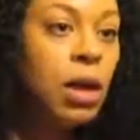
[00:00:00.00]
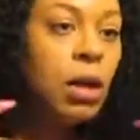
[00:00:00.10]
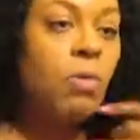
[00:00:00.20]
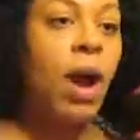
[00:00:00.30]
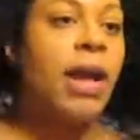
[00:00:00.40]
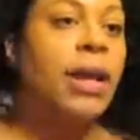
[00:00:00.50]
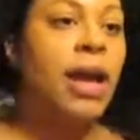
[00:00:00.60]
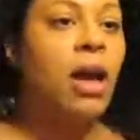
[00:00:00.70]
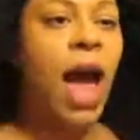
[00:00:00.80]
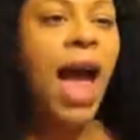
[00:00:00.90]
Right
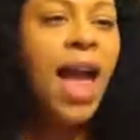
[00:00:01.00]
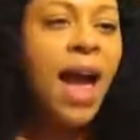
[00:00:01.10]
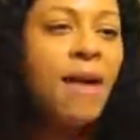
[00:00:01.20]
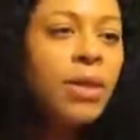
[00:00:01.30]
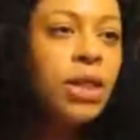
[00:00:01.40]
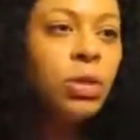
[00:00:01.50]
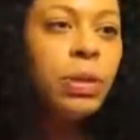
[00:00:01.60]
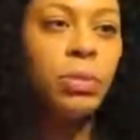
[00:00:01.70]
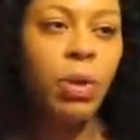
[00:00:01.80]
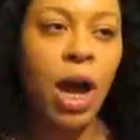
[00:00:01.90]
now I have a little
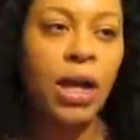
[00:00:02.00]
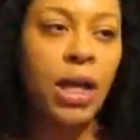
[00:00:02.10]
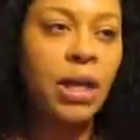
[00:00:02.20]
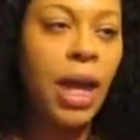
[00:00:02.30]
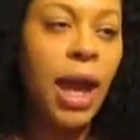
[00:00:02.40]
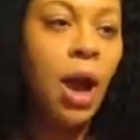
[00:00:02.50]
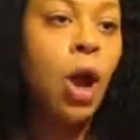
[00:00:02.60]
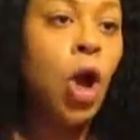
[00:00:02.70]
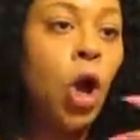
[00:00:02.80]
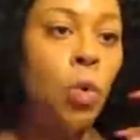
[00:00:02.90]
bit of product in the
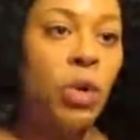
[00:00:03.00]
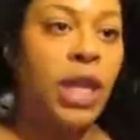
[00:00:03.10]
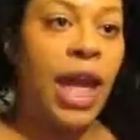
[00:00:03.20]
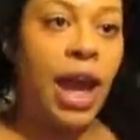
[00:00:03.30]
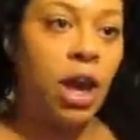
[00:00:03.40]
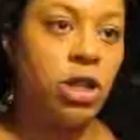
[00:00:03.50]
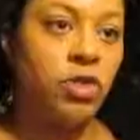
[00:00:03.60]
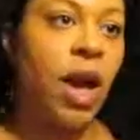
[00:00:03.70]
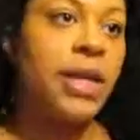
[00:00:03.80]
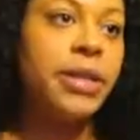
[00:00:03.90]
hair. When the hair
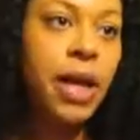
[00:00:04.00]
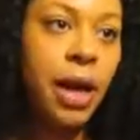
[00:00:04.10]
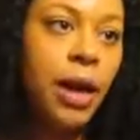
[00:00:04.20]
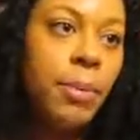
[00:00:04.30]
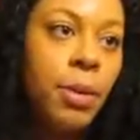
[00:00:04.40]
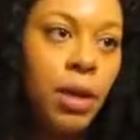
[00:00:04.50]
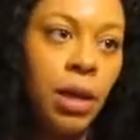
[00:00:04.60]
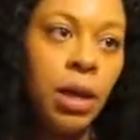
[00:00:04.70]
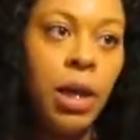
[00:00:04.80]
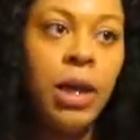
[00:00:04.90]
dries up,
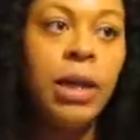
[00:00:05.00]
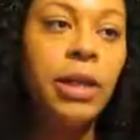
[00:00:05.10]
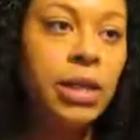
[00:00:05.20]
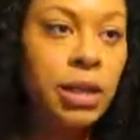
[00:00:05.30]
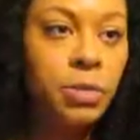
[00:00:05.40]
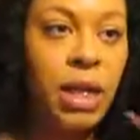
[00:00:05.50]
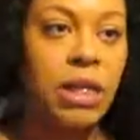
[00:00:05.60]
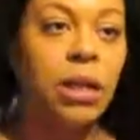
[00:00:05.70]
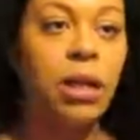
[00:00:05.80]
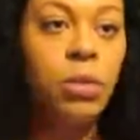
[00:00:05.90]
this is
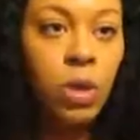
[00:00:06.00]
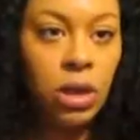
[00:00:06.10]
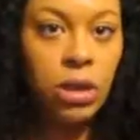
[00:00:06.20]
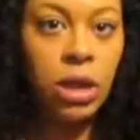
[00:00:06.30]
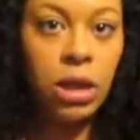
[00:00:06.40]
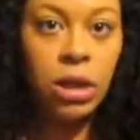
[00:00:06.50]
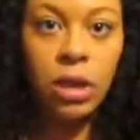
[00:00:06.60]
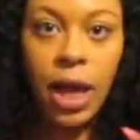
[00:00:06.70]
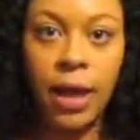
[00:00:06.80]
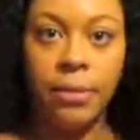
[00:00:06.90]
basically what it's going to
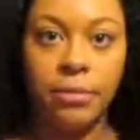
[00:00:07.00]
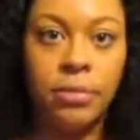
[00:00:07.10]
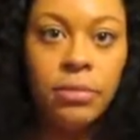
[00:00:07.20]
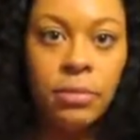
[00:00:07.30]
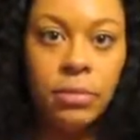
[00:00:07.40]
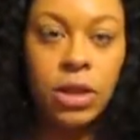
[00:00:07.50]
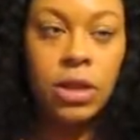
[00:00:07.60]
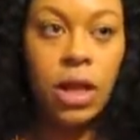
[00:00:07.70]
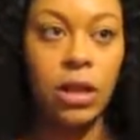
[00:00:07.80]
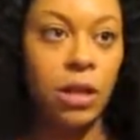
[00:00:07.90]
look like,
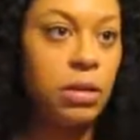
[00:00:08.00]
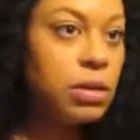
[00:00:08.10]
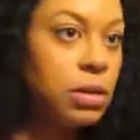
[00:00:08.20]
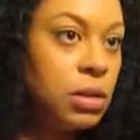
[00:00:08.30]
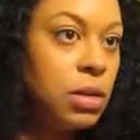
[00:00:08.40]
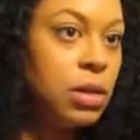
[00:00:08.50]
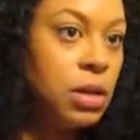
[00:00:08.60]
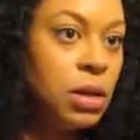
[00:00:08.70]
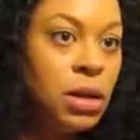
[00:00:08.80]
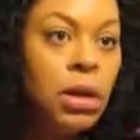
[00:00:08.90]
just like this.
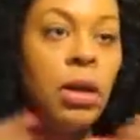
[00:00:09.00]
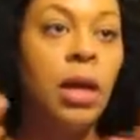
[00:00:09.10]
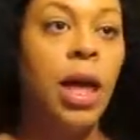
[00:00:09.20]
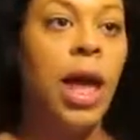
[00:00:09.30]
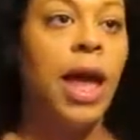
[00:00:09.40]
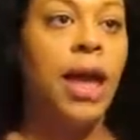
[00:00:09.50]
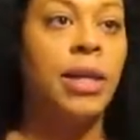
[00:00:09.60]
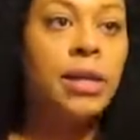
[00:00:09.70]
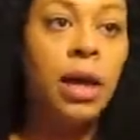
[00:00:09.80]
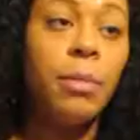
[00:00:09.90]

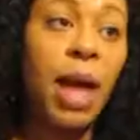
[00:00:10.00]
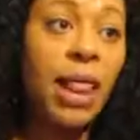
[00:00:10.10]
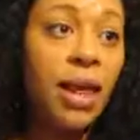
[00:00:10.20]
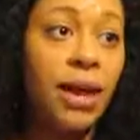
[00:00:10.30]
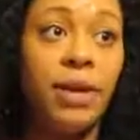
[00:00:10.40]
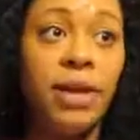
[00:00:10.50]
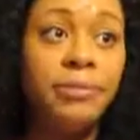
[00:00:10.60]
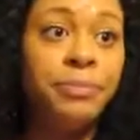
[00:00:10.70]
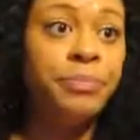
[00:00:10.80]
And I love it.